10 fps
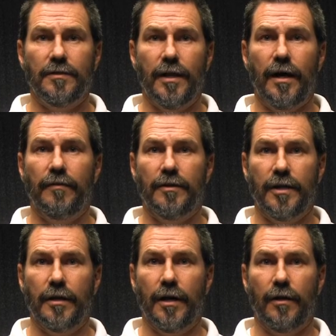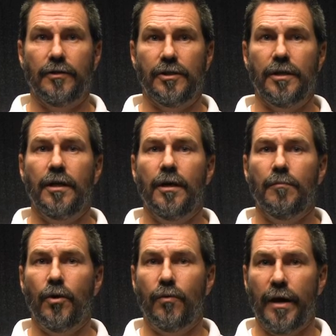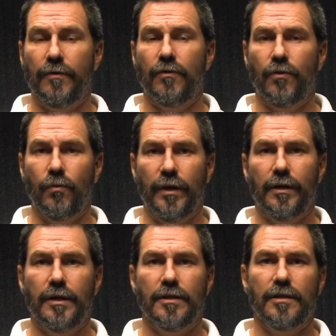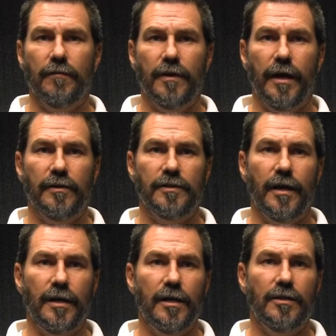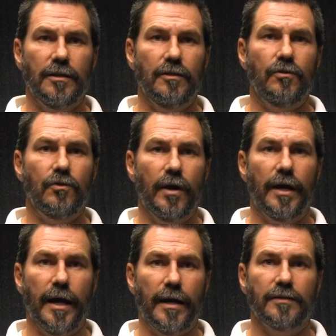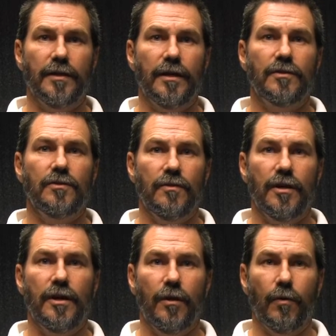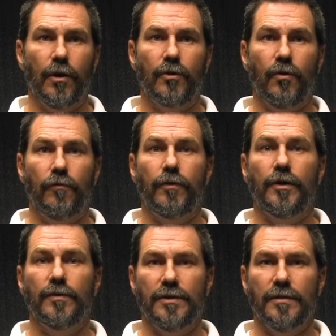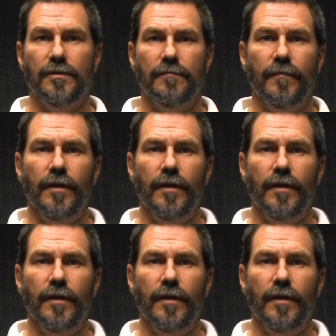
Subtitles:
not the technology, but rather the willingness of the outside entity to grant access to their network or frequencies.